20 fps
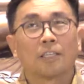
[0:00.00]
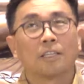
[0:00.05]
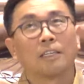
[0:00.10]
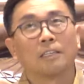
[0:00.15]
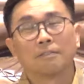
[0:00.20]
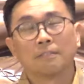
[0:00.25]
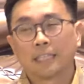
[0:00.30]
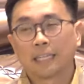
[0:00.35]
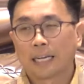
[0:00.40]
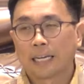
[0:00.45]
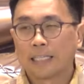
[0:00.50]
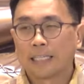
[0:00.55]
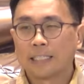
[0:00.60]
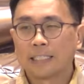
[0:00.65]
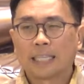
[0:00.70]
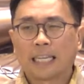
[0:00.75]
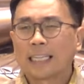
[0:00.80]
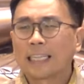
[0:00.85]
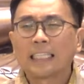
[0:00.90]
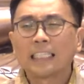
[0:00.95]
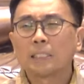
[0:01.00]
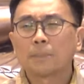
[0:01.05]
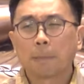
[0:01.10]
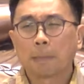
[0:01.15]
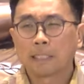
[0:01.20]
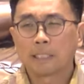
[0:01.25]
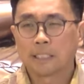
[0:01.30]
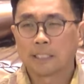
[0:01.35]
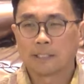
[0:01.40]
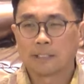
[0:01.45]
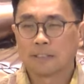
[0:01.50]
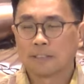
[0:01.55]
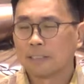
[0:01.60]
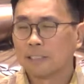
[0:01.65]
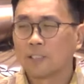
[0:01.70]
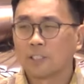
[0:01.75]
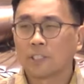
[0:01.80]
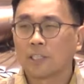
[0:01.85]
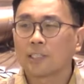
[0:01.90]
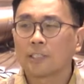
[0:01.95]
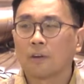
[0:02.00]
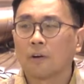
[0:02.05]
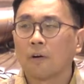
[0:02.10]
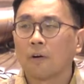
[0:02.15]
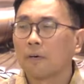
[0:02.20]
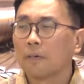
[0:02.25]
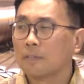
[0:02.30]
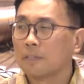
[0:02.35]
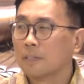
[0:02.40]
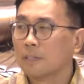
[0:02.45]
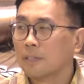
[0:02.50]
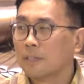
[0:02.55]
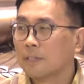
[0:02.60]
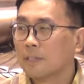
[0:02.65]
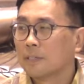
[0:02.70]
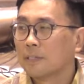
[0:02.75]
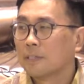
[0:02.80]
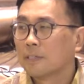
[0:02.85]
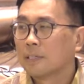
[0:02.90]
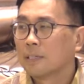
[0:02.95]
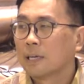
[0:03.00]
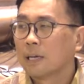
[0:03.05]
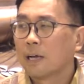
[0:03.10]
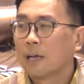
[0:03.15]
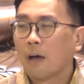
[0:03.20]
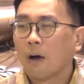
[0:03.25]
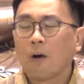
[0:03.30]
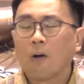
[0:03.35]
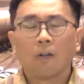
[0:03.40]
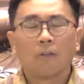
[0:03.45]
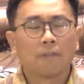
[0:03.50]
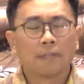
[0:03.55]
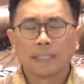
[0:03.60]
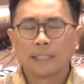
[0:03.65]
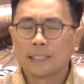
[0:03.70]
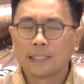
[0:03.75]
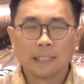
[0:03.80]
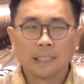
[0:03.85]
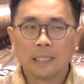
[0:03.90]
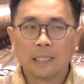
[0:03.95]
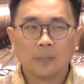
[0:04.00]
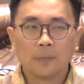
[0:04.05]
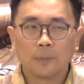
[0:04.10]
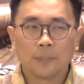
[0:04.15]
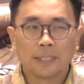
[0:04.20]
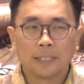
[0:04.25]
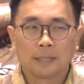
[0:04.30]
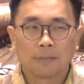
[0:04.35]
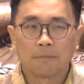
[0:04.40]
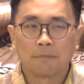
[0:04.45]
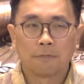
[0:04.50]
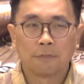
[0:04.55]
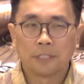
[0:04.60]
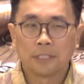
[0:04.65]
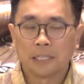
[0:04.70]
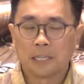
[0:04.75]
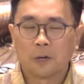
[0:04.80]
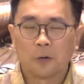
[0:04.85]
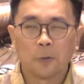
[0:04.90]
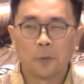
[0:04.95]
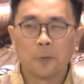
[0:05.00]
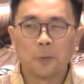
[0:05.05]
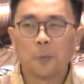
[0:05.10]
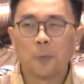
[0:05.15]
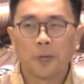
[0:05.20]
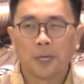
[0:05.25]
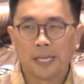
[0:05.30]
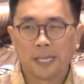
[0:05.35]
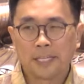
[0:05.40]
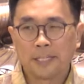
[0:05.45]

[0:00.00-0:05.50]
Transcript: loving kindness. Nothing special. It's just all of us dealing with suffering in our own way.